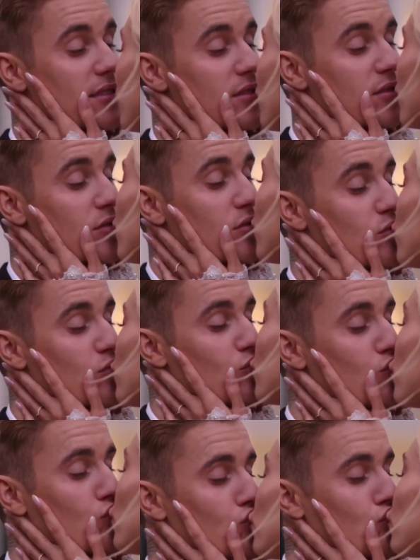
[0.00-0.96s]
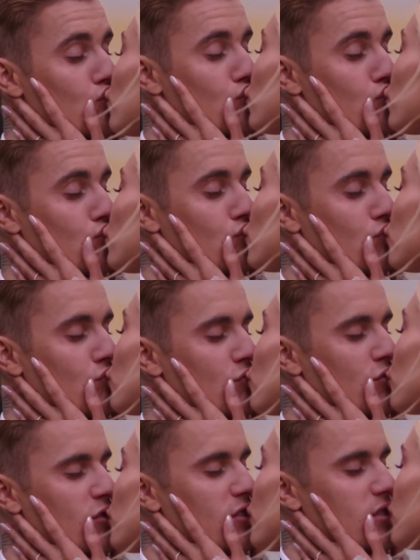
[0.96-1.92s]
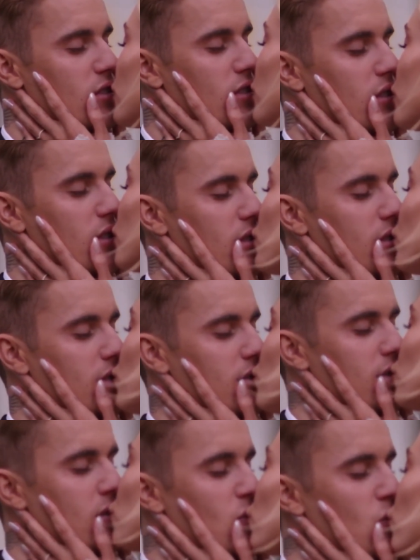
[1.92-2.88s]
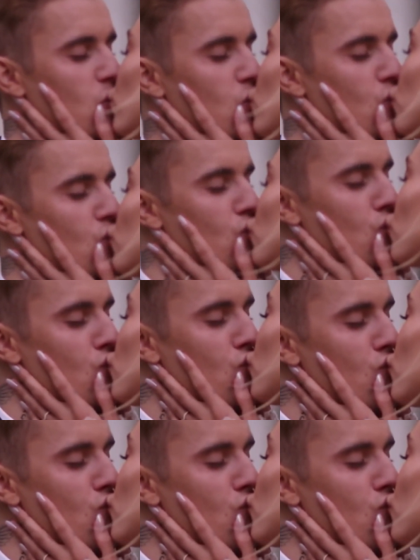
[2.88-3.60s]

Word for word: generally been quite open about their marriage and relationship. In a recent